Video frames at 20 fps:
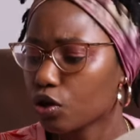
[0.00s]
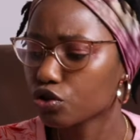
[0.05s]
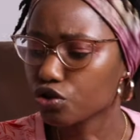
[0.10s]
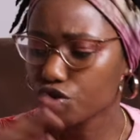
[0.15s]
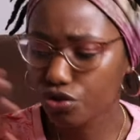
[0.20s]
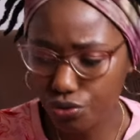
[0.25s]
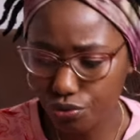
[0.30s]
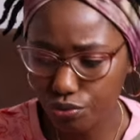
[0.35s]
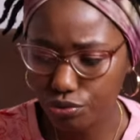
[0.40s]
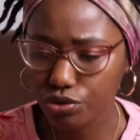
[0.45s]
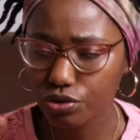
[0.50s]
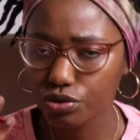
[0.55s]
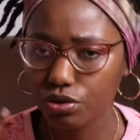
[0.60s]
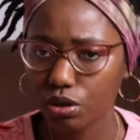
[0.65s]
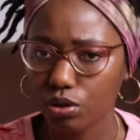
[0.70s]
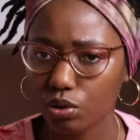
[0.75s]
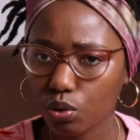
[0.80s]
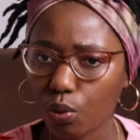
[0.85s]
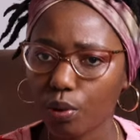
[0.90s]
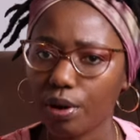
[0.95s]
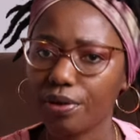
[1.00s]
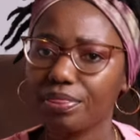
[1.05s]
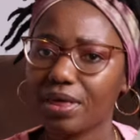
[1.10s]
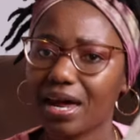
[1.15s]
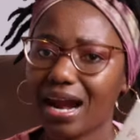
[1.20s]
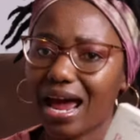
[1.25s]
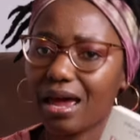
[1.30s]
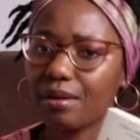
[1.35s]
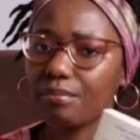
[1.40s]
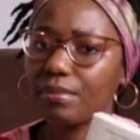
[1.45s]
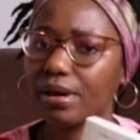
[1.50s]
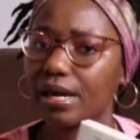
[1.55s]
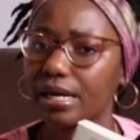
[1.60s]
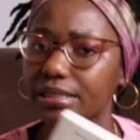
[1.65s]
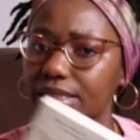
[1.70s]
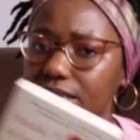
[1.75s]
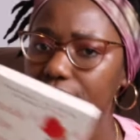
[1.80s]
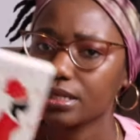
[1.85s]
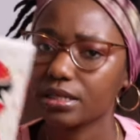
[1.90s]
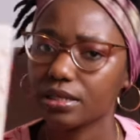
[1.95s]
true to the Lauren that I
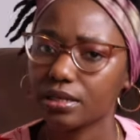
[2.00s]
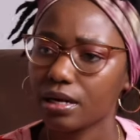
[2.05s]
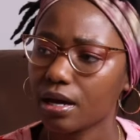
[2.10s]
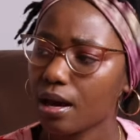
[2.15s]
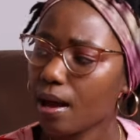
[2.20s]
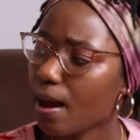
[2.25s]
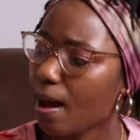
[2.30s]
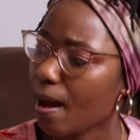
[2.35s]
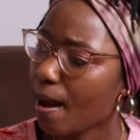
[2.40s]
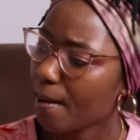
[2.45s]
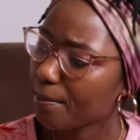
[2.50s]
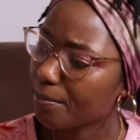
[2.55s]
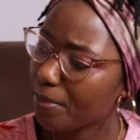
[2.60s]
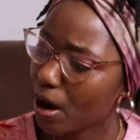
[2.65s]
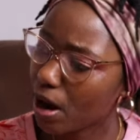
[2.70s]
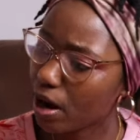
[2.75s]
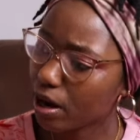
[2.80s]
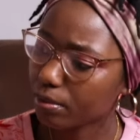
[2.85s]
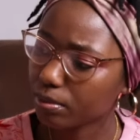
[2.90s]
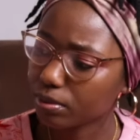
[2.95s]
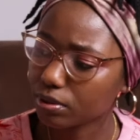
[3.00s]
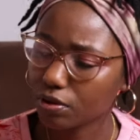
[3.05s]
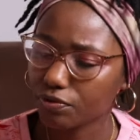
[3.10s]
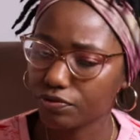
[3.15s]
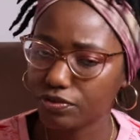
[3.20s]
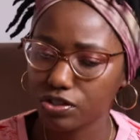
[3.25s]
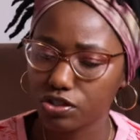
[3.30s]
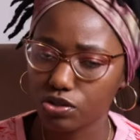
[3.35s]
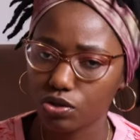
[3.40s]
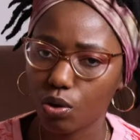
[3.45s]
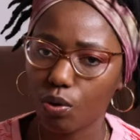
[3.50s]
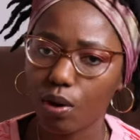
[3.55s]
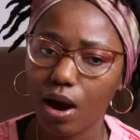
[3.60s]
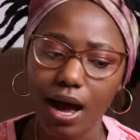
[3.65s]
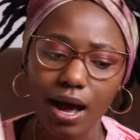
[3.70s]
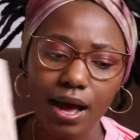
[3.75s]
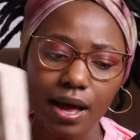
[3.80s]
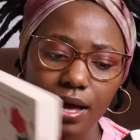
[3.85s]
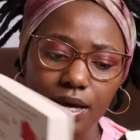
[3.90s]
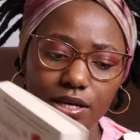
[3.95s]
met in Parable of the
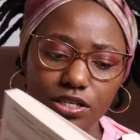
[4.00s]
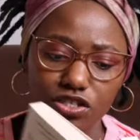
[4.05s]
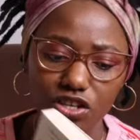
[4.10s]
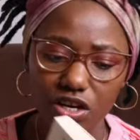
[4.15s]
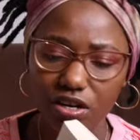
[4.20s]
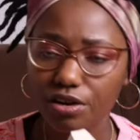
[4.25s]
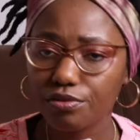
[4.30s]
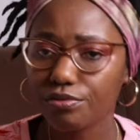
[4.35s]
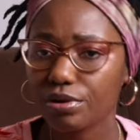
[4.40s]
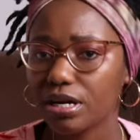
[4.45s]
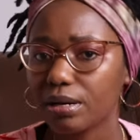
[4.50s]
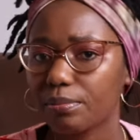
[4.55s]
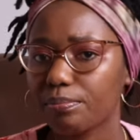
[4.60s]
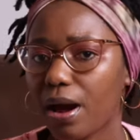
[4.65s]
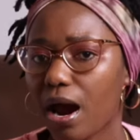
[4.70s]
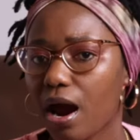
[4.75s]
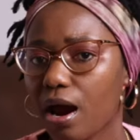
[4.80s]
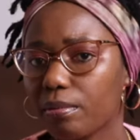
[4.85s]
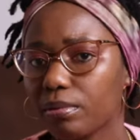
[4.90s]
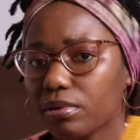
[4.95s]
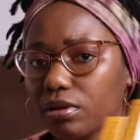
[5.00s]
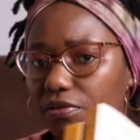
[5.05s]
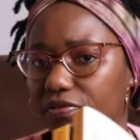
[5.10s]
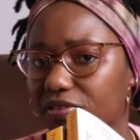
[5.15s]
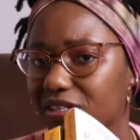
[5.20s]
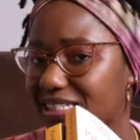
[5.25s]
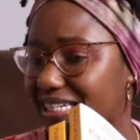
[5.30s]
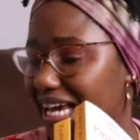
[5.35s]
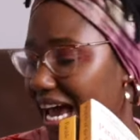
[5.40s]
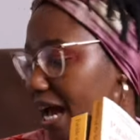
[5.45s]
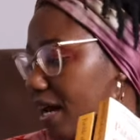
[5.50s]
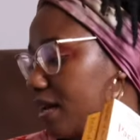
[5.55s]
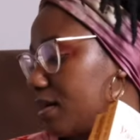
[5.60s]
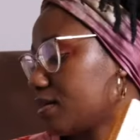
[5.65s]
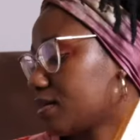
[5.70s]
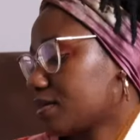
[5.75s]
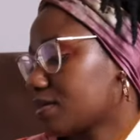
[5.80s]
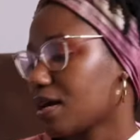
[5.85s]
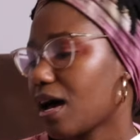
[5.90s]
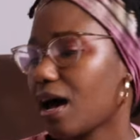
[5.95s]
Sower. Started reading Parable of the
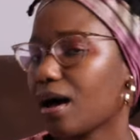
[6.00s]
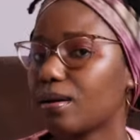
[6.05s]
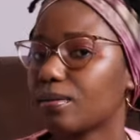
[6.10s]
Talents.